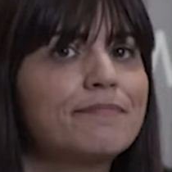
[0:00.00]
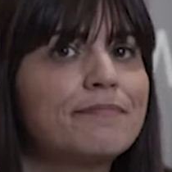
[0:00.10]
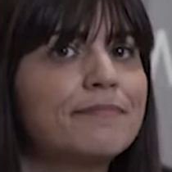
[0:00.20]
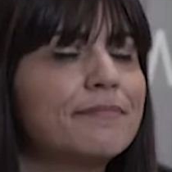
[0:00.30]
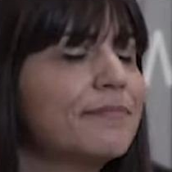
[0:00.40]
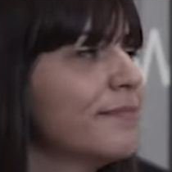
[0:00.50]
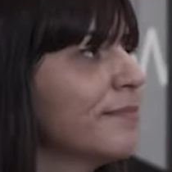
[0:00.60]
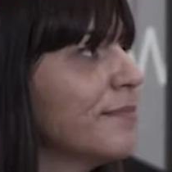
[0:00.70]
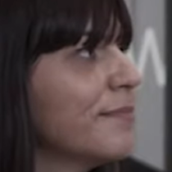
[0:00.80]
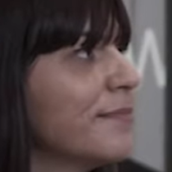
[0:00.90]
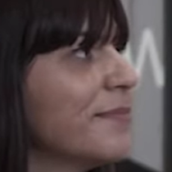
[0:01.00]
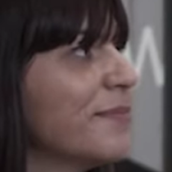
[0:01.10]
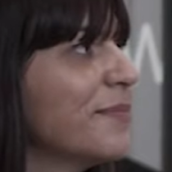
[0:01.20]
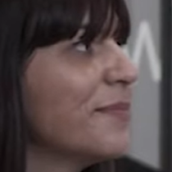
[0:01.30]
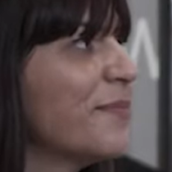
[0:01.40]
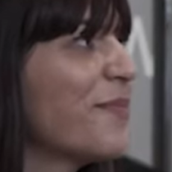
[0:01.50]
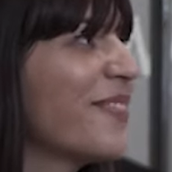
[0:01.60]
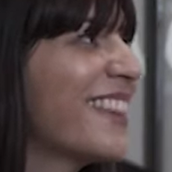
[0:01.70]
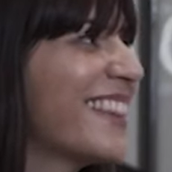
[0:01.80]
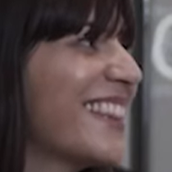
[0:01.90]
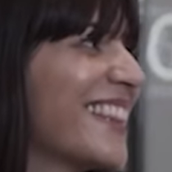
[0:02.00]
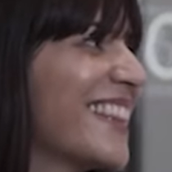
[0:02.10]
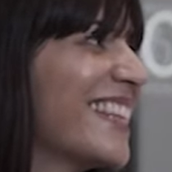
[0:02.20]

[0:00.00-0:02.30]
No words are spoken by the person on screen.